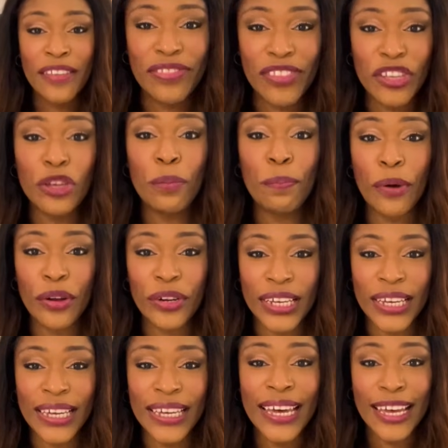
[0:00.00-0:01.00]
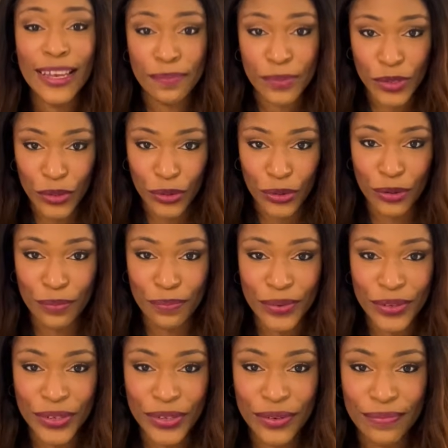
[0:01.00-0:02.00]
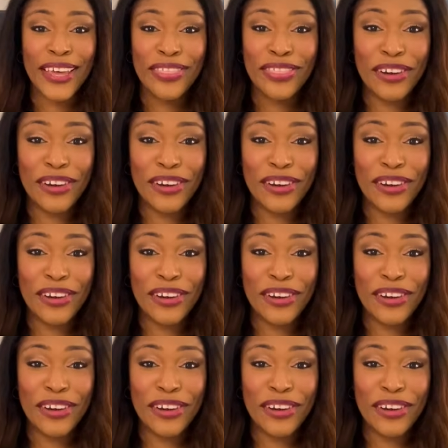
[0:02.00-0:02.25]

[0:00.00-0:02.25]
that your body absorbs.